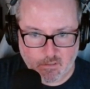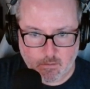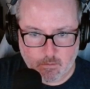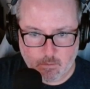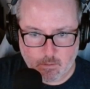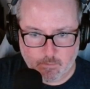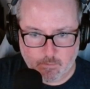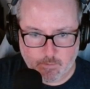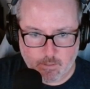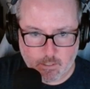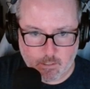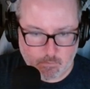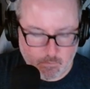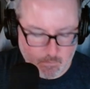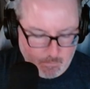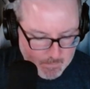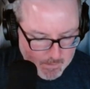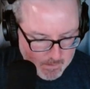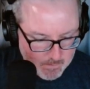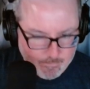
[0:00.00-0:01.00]
One of these will
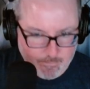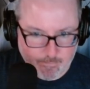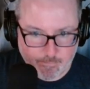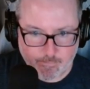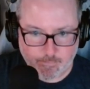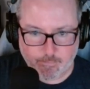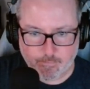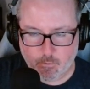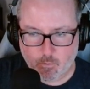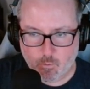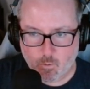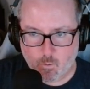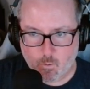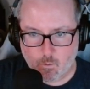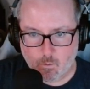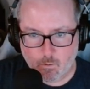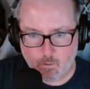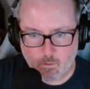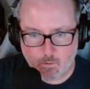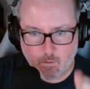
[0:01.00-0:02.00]
be a
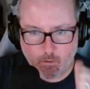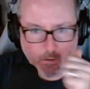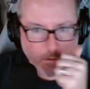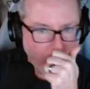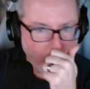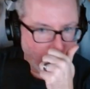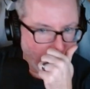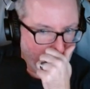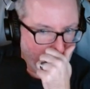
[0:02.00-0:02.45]
four.